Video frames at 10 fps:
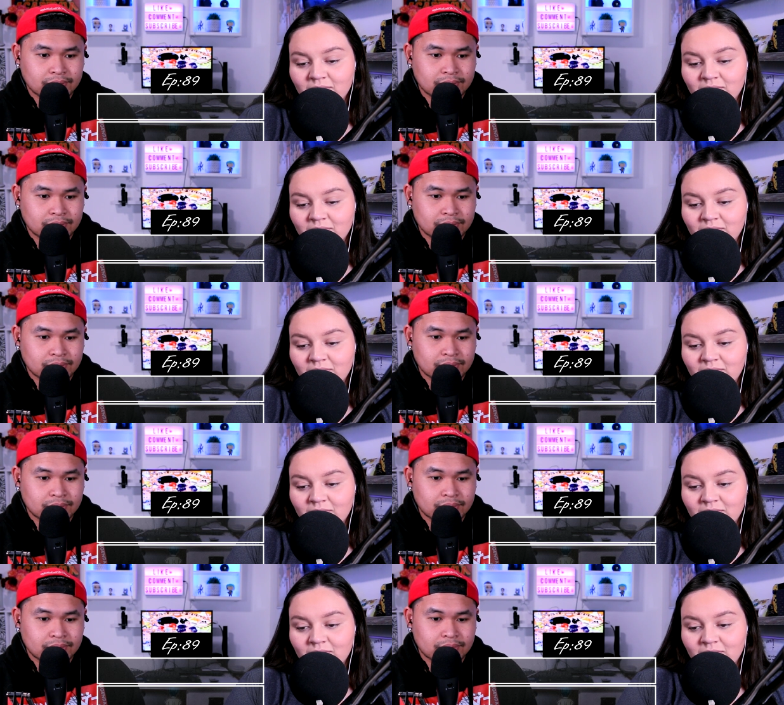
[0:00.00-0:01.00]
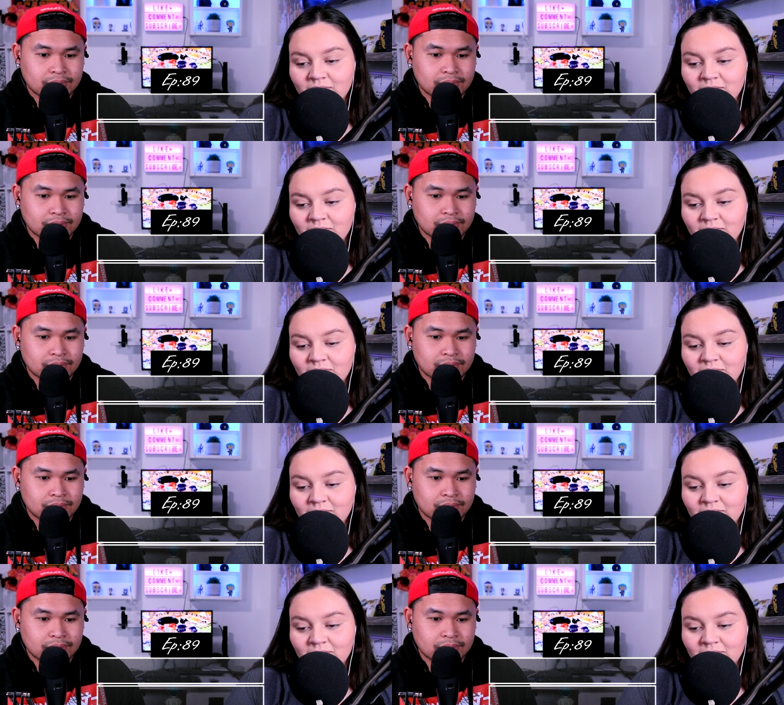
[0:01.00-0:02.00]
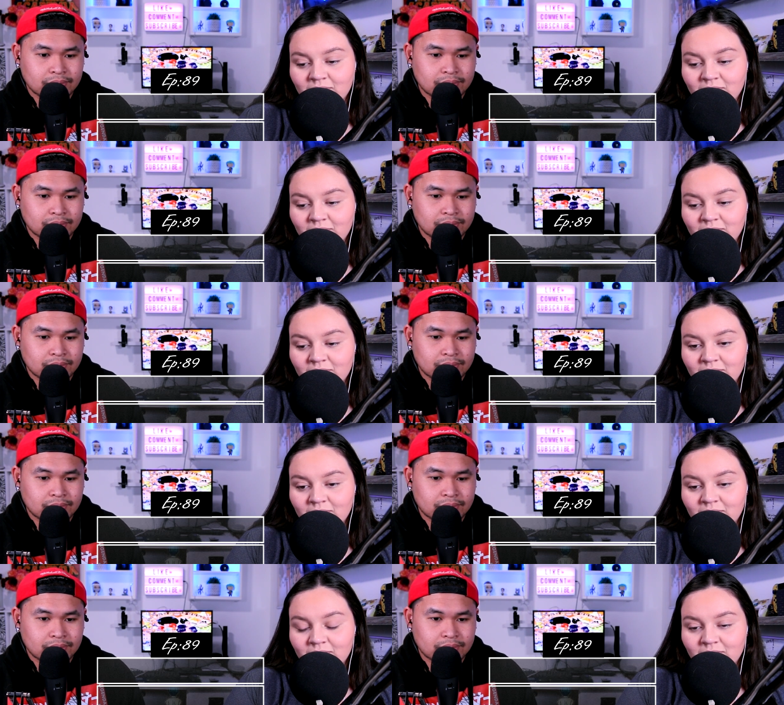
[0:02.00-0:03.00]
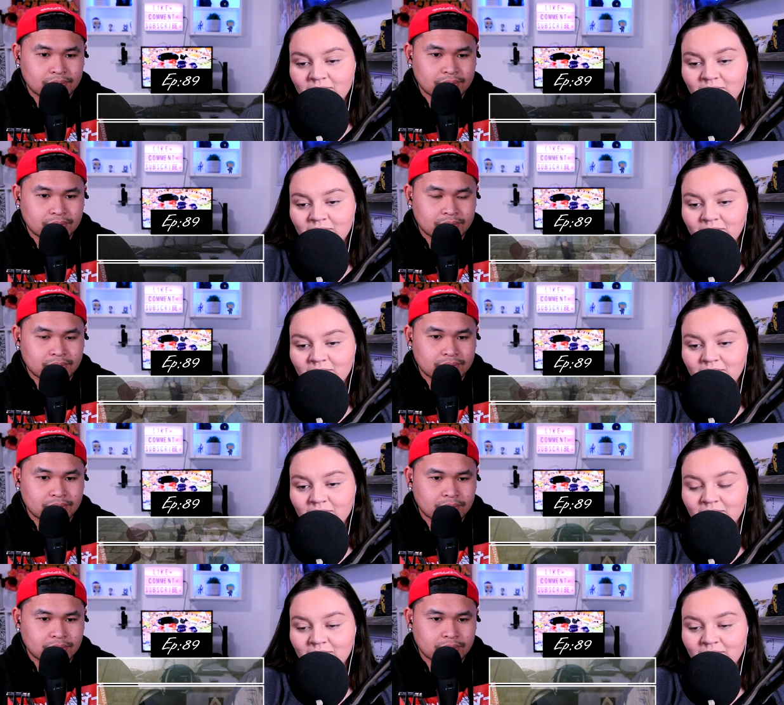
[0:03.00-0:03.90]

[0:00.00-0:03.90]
(silence)